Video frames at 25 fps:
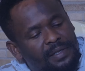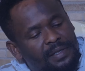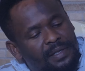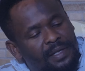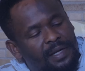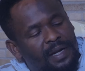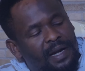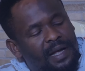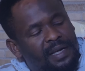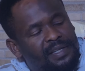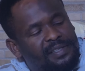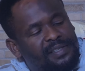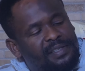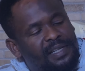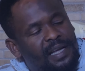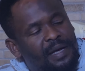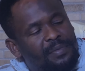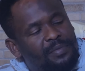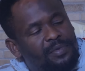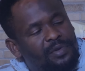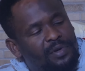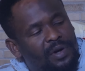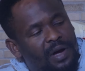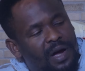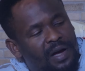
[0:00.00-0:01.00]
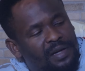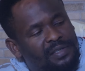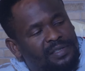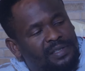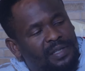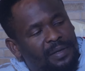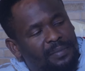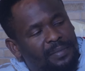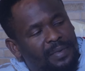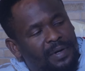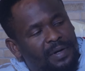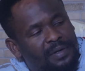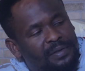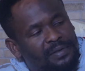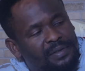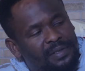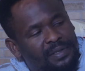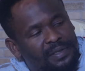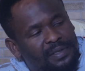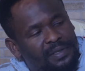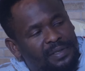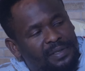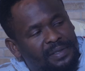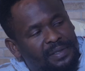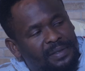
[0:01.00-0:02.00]
The last time you asked about
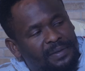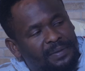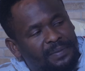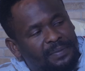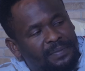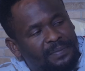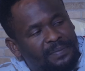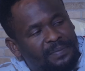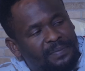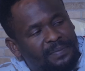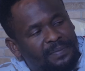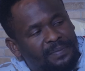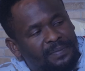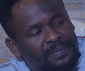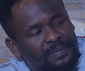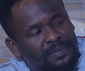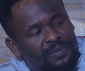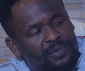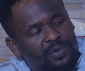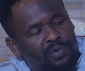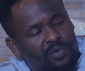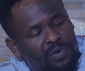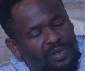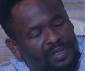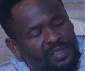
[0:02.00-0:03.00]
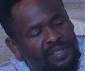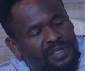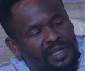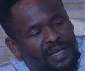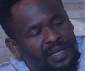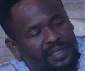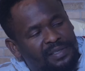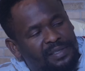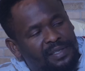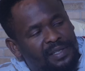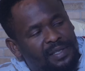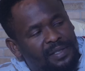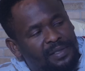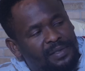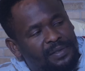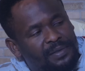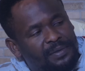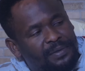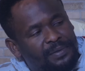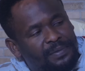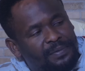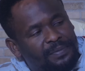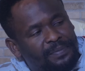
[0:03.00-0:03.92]
this, what did I tell you?